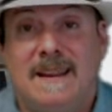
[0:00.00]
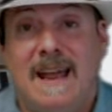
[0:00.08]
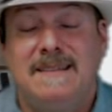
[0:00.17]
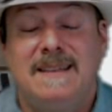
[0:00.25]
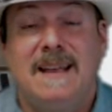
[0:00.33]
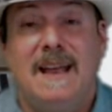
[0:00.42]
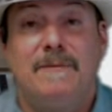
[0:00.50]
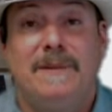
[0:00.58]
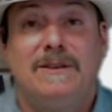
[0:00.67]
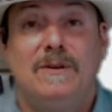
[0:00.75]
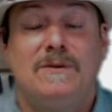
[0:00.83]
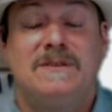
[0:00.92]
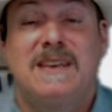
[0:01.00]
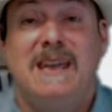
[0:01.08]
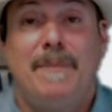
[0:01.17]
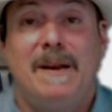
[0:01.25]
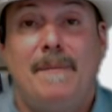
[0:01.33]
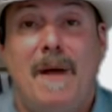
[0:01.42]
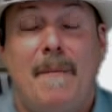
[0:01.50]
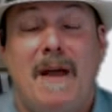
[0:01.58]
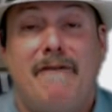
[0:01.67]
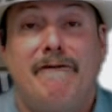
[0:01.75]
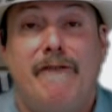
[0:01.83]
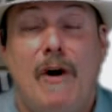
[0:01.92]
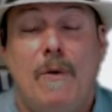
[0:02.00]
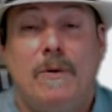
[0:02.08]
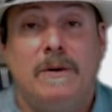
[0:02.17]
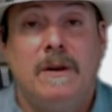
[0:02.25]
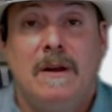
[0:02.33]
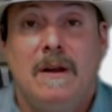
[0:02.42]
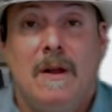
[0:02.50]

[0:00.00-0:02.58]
The last thing I'd be doing is keeping them on my phone,